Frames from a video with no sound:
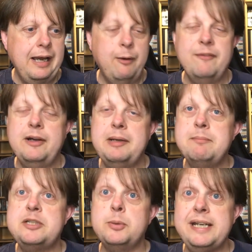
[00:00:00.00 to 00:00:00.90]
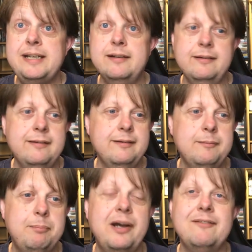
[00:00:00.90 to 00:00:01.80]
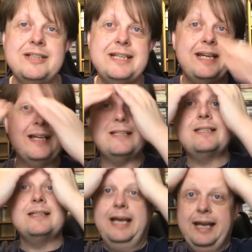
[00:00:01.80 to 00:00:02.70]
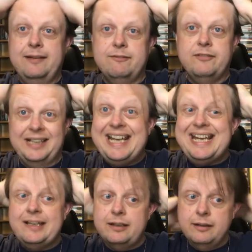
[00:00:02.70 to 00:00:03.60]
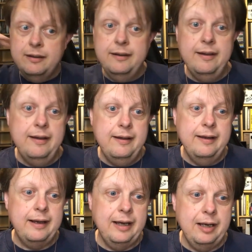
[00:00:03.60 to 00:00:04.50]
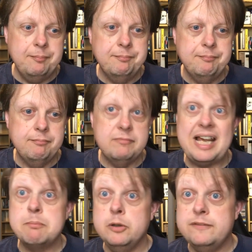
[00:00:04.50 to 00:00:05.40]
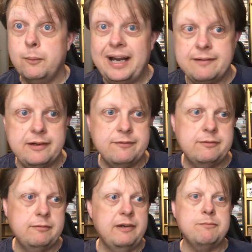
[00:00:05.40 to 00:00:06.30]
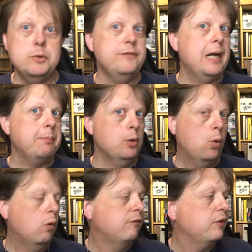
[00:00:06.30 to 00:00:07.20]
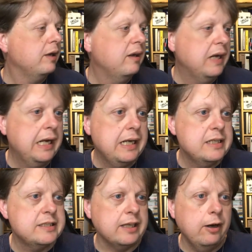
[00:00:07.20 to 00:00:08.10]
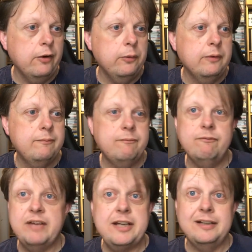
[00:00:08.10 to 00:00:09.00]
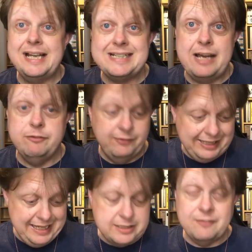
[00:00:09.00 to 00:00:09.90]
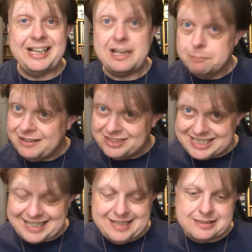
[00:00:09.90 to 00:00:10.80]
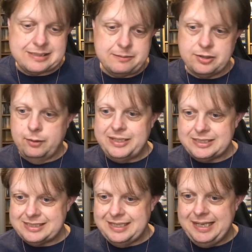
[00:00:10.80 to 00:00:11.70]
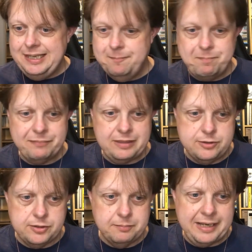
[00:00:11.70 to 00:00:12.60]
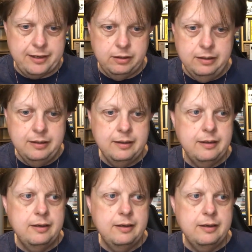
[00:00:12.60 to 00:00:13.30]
However, in between buying the tickets and the gig, Dad moved away. They've moved up north, so they couldn't get down for the gig, so they gave me the tickets. So I went to see John Mayall.